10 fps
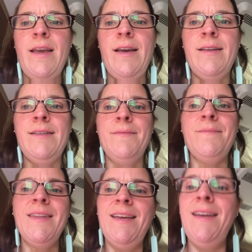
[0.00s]
and
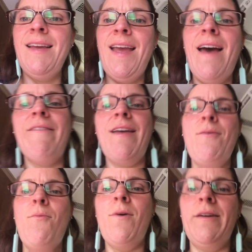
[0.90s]
have a
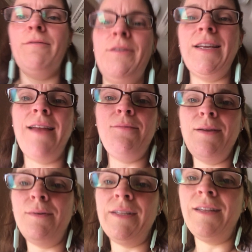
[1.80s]
wonderful day, and we
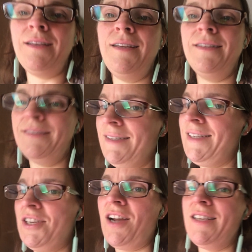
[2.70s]
will
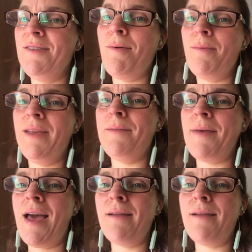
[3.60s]
talk to you when we get back.